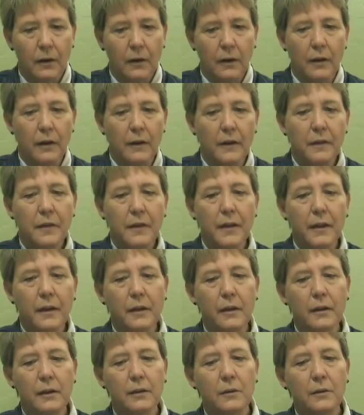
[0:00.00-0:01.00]
And
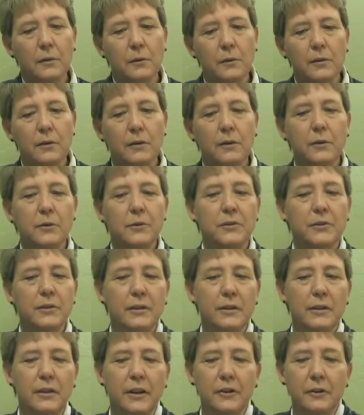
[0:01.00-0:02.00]
then there's
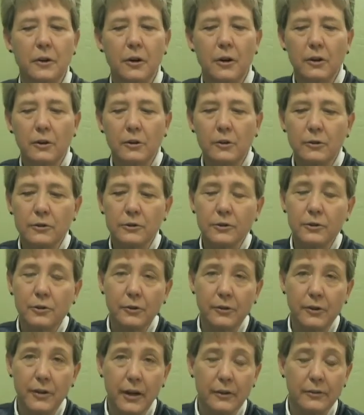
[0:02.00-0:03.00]
another article in
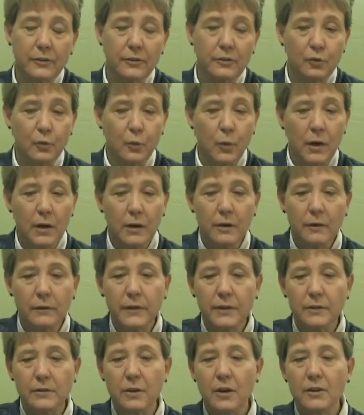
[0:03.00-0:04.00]
2012
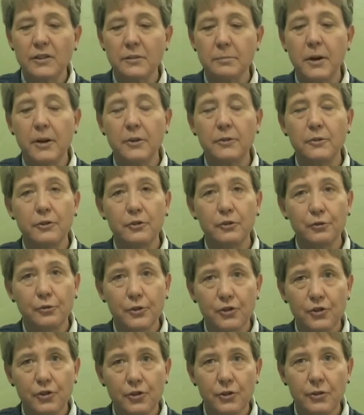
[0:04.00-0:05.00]
that talks about
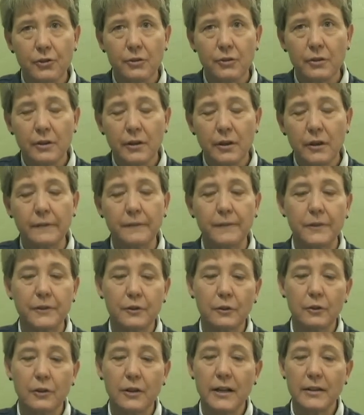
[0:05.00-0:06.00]
nutrition and
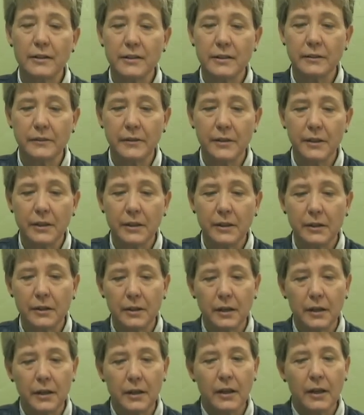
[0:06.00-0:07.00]
physical activity.
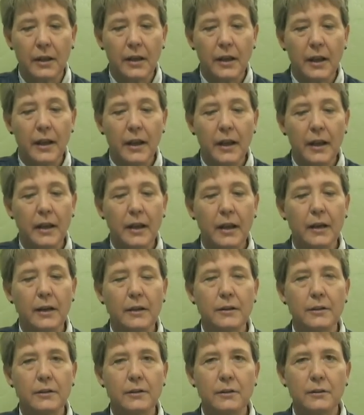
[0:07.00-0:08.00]

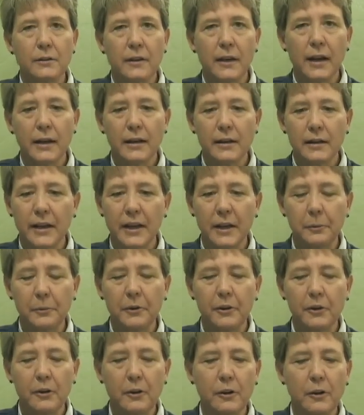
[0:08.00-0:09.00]
And that came to
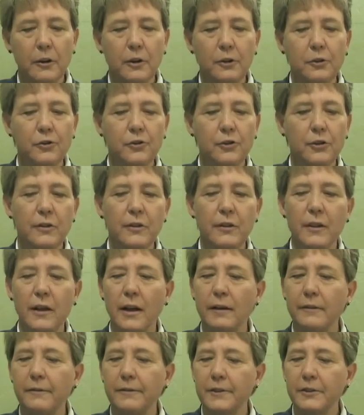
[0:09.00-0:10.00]
the conclusion
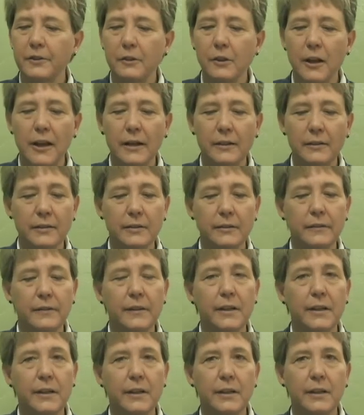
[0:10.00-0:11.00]
that physical
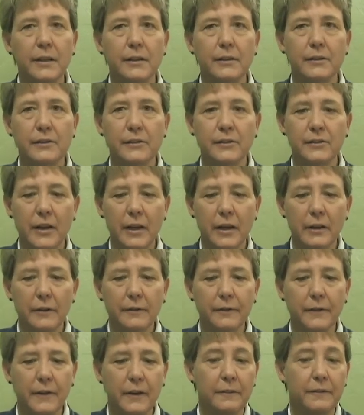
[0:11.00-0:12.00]
activity is
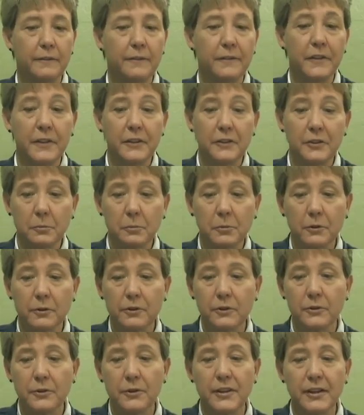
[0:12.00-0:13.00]
safe and feasible
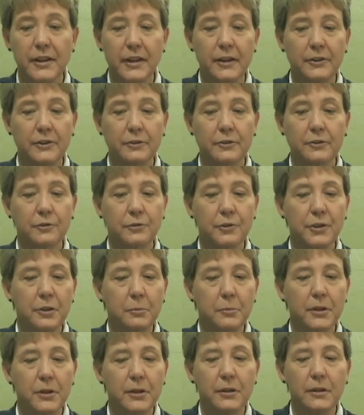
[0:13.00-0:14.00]
during cancer
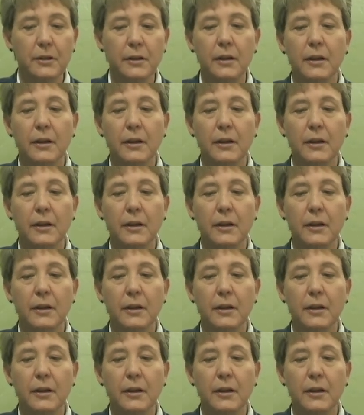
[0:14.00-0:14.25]
treatment.